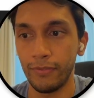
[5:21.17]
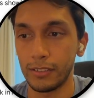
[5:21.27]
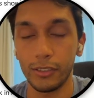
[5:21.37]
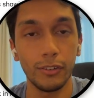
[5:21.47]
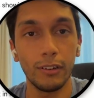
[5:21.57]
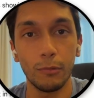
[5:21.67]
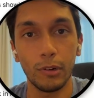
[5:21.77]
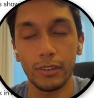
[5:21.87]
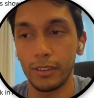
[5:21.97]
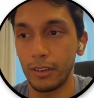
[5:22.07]
I'll show you how it
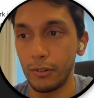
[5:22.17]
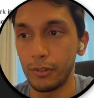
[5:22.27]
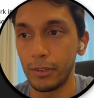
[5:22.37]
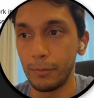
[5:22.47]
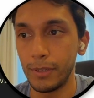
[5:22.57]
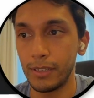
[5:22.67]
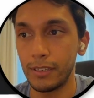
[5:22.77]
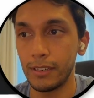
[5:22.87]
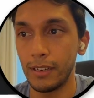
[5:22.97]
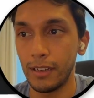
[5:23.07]
works in code in a
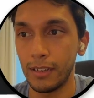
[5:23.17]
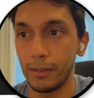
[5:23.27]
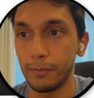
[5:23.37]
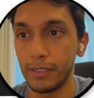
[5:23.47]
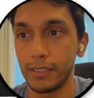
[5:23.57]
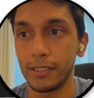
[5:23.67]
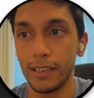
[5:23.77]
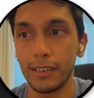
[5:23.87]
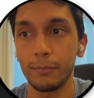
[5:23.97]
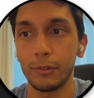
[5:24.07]
bit. Um, the
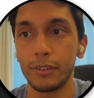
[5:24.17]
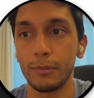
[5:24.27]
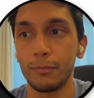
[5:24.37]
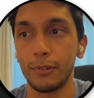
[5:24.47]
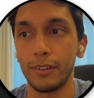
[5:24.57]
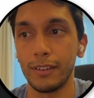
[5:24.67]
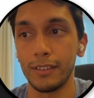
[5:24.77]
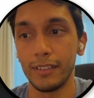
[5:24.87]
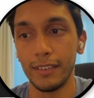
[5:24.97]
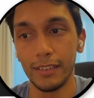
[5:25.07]
second most important
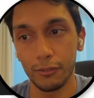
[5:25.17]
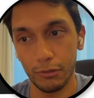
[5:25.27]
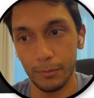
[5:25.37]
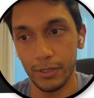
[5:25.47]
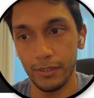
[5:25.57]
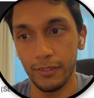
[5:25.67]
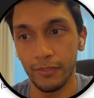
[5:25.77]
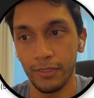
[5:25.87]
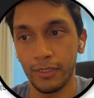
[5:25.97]
is the description